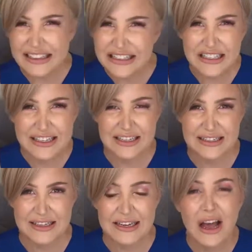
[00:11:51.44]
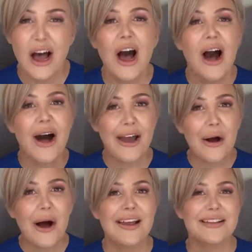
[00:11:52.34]
into kissing, I
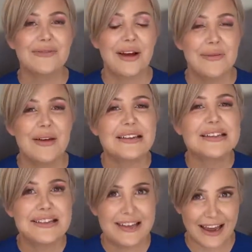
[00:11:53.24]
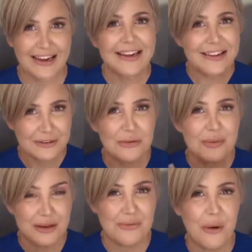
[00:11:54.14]
highly recommend getting a little
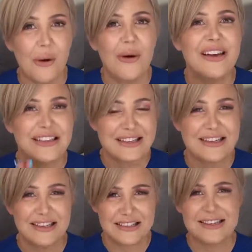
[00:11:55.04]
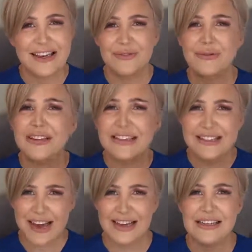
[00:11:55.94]
bit more into kissing and really
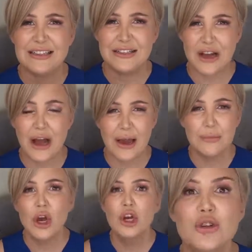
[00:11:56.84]
taking time